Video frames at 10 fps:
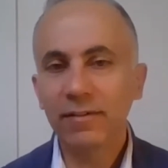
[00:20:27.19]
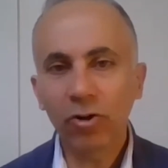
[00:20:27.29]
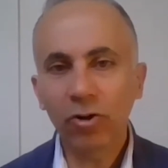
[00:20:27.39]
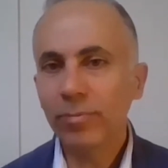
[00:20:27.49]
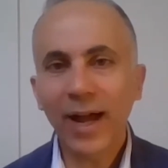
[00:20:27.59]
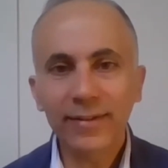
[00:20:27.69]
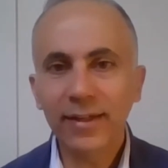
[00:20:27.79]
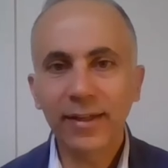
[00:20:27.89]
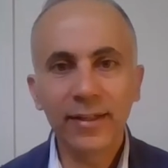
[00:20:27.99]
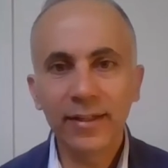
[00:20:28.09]

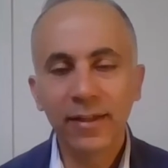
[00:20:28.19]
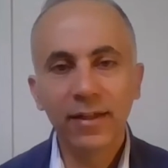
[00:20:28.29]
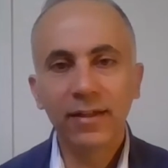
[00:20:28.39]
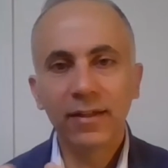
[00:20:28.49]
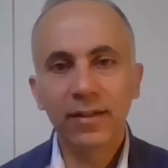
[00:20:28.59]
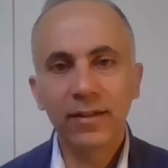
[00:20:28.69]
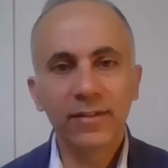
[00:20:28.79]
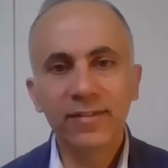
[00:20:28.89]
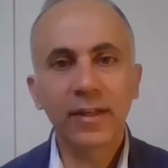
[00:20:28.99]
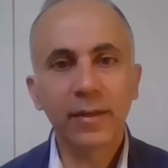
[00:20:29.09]
automatically uh,
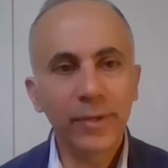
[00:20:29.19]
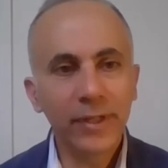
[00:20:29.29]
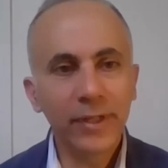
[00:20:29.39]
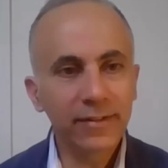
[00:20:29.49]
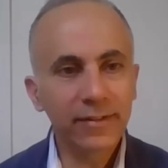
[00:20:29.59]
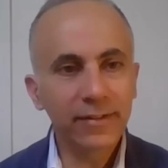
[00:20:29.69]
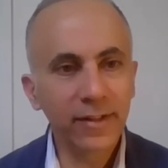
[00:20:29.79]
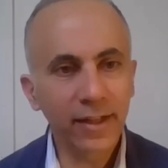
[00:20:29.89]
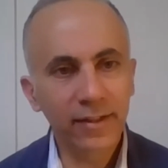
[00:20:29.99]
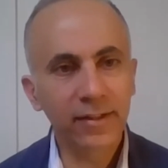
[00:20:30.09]

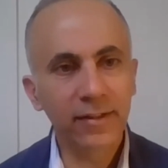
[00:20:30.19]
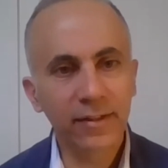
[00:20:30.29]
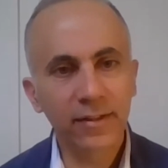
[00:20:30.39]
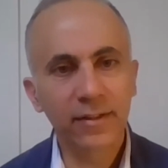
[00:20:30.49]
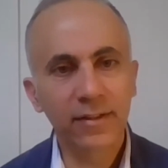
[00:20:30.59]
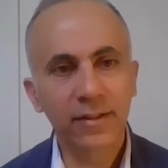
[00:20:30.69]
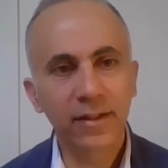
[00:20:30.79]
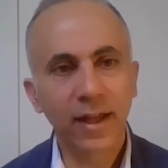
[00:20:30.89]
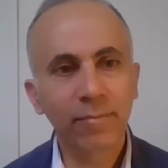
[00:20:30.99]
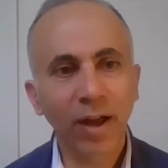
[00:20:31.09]
discriminated uh,
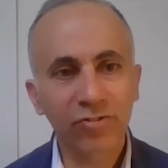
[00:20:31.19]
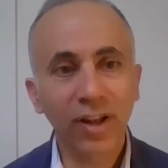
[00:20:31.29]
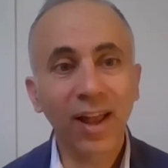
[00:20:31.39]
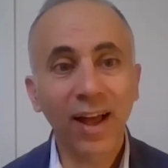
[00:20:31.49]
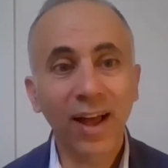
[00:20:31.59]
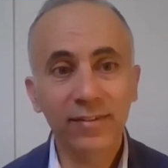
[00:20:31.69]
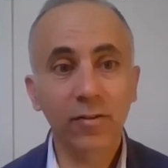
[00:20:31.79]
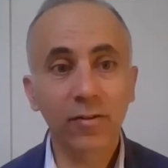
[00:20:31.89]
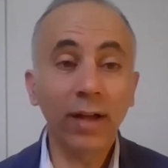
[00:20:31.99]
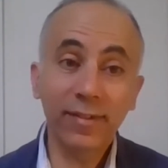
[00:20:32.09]
uh, and
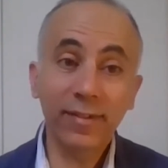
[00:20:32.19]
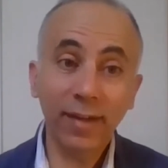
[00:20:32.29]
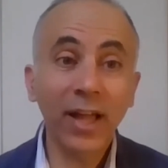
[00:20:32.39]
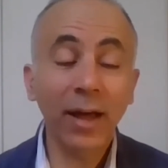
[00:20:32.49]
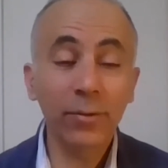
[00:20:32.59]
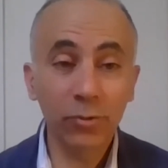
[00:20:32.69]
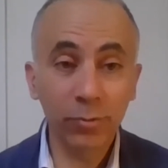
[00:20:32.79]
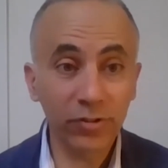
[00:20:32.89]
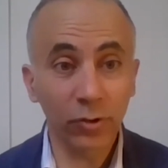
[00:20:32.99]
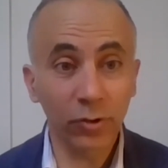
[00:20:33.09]
marginalized and sometimes
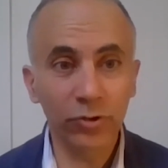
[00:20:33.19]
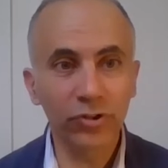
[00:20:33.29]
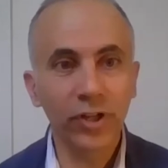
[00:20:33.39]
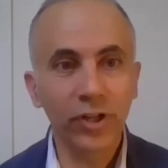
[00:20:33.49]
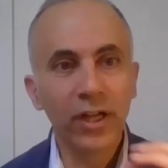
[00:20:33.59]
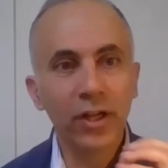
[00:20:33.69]
persecuted.